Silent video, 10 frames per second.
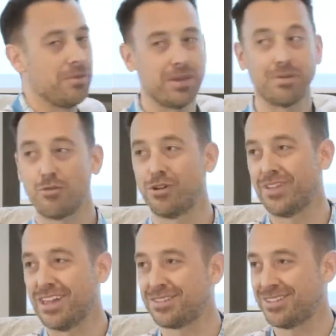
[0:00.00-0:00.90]
be a bit more
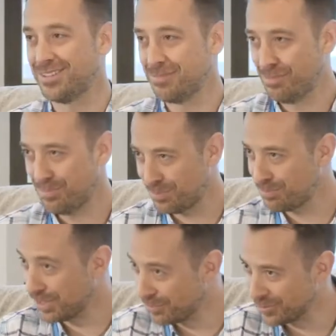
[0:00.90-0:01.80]
advanced than
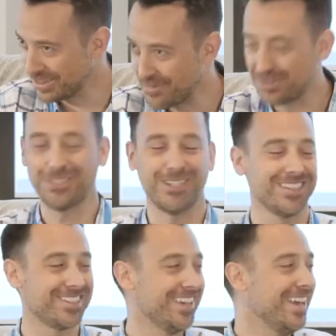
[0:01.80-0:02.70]
preliminary level
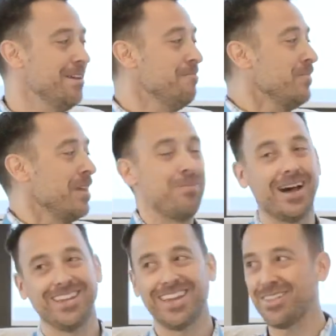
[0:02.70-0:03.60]
students,
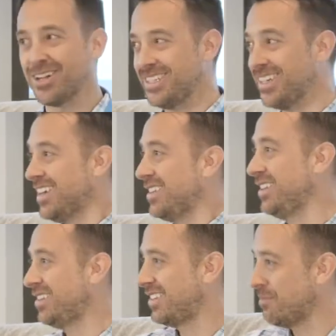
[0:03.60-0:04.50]
but you get the idea.
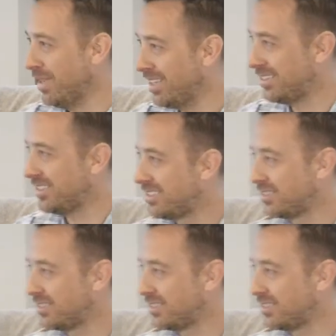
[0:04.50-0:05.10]
This piece is